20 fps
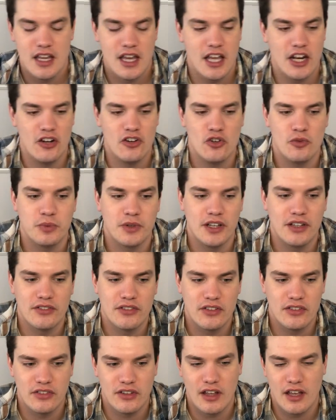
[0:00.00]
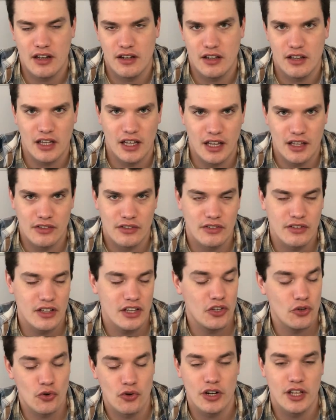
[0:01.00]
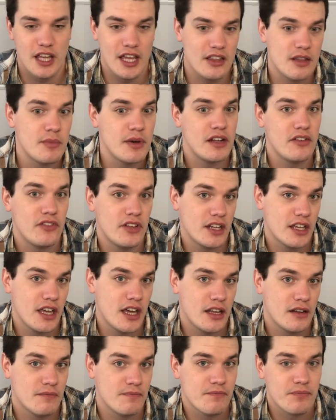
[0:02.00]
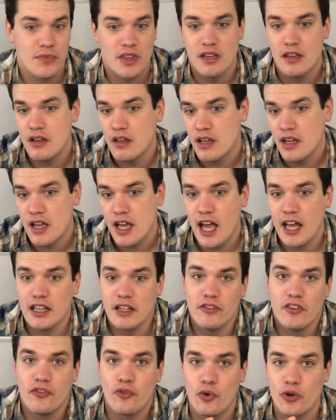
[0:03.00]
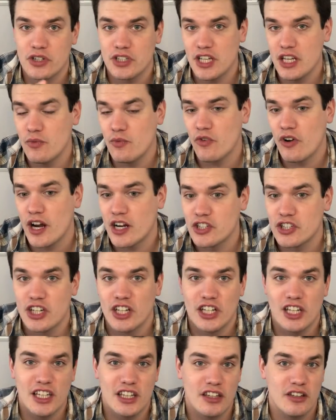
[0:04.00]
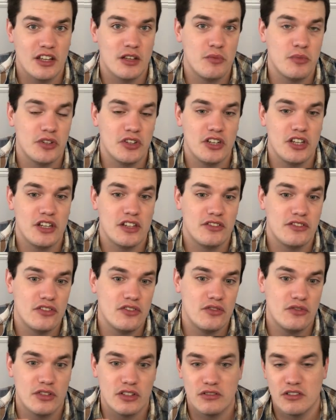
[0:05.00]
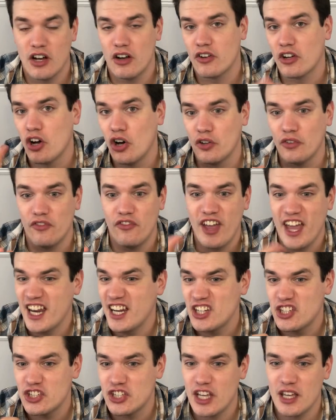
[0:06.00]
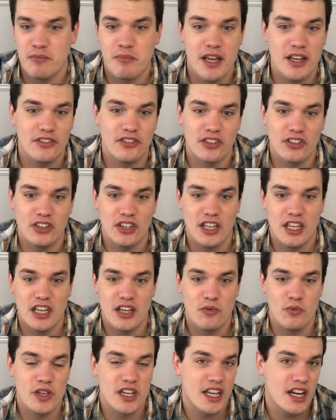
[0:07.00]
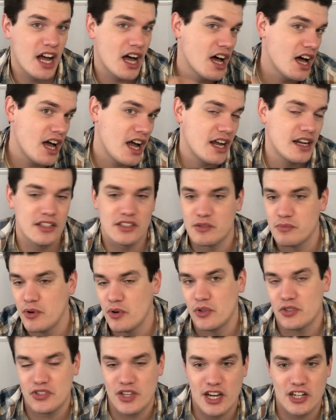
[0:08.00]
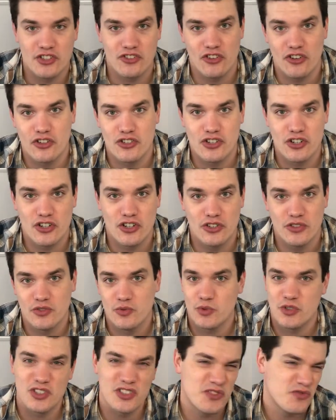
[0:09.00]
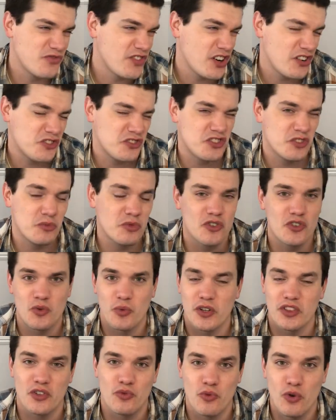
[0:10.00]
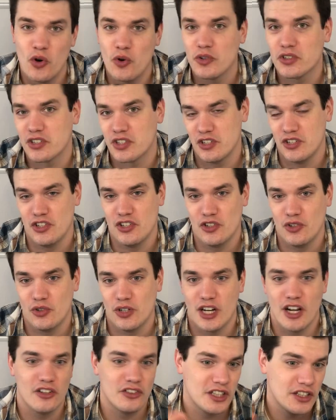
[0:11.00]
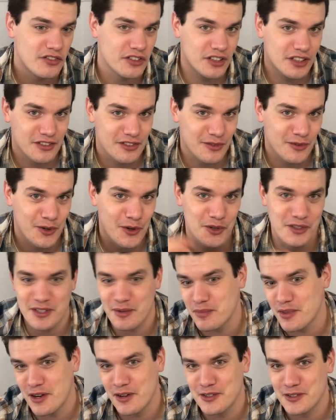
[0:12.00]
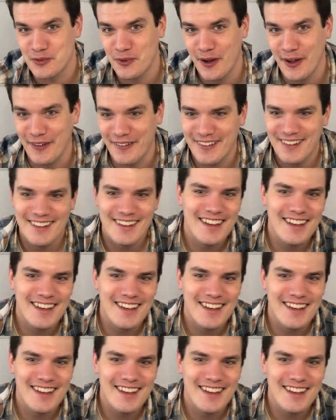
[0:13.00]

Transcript: and a new place to stand against in order to gain the benefit again. At level 14, we're actually going to get the ability to called Vanish, and basically we can hide as a bonus action on our turns, which is very similar to what the rogues can do, and I'll leave a link to rogues up there as well.